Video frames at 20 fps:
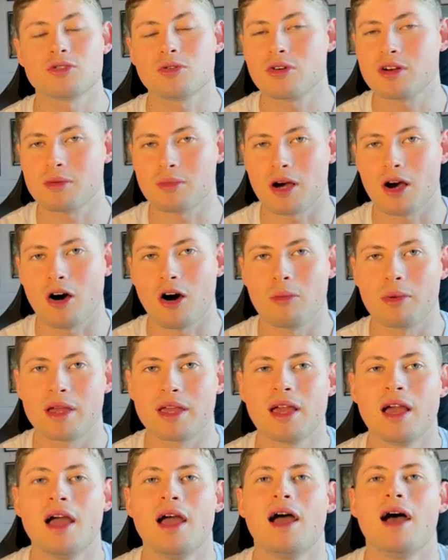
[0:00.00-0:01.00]
talking about
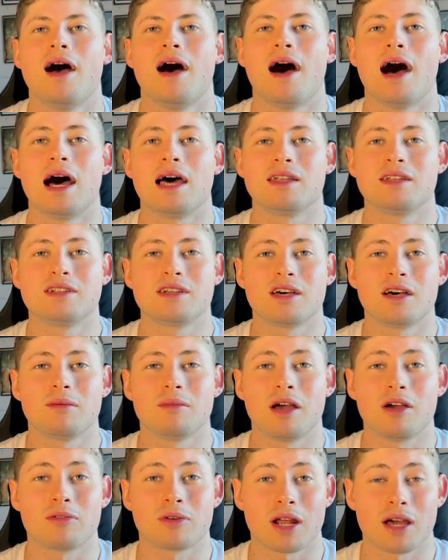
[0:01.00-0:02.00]
hobby, and um,
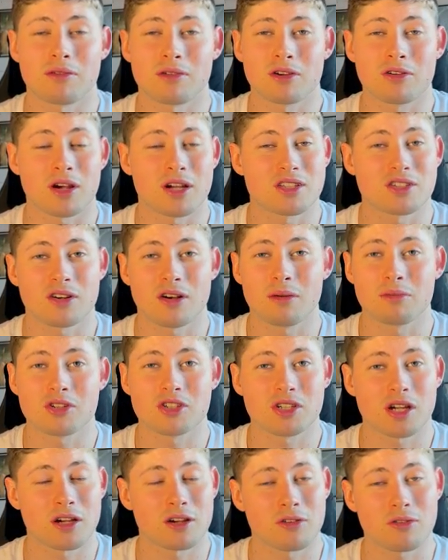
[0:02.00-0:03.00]
everyone having a great time and
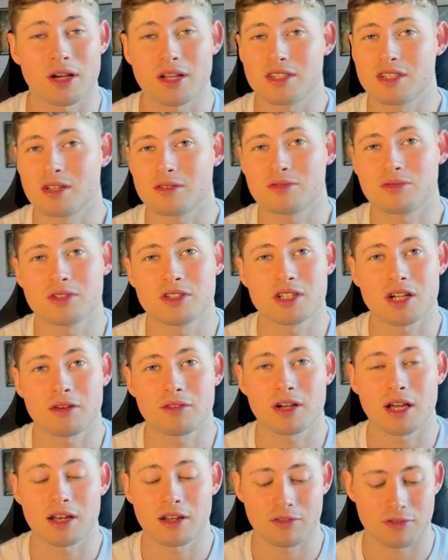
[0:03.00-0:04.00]
sharing great tips with each
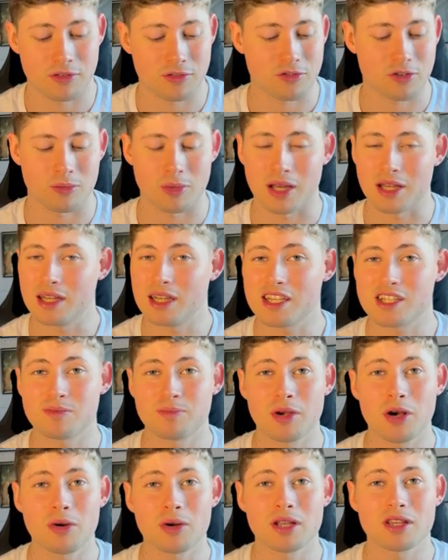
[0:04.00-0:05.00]
other, anything from like list
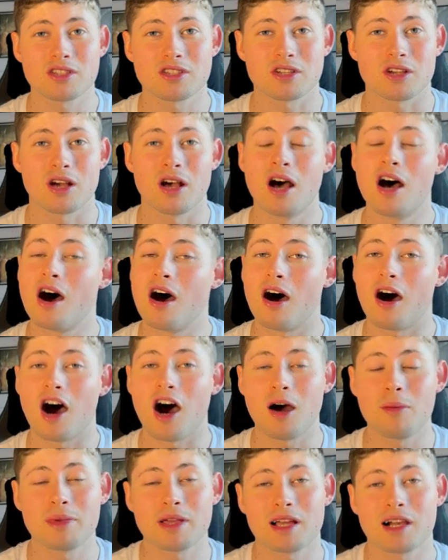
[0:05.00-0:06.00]
building to
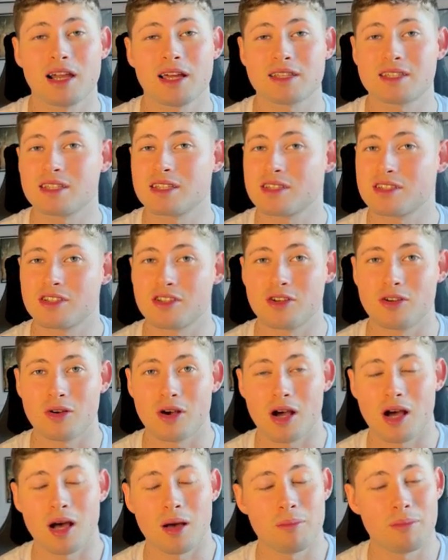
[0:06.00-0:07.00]
army collecting to
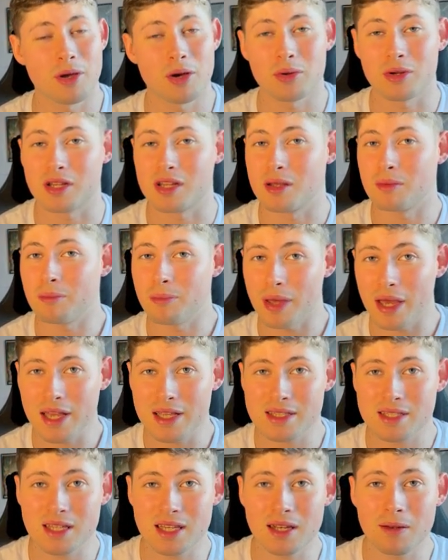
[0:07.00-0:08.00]
uh, building and
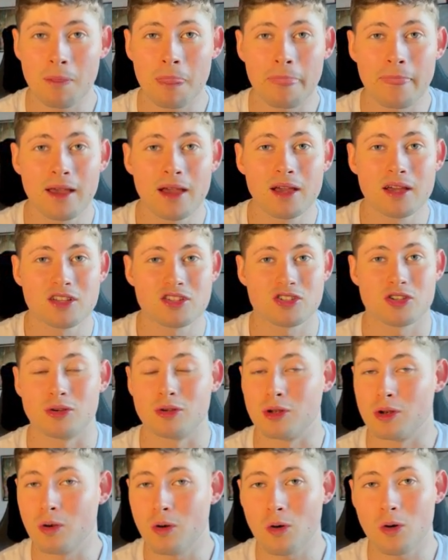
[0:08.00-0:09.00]
painting to
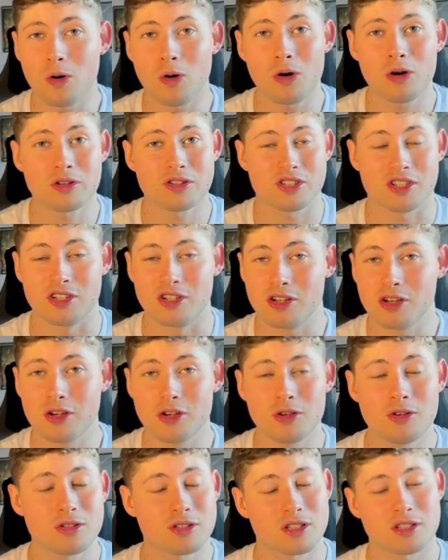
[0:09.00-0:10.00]
lore to
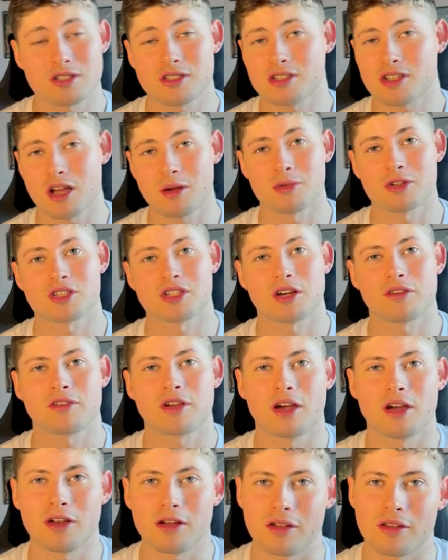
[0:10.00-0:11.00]
news, so much stuff
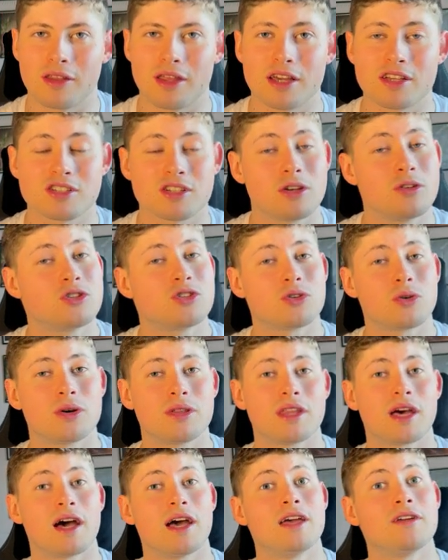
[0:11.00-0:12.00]
going on there. So join
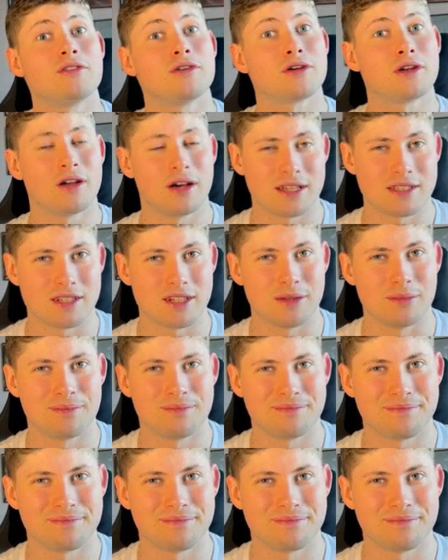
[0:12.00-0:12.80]
that if you'd like to.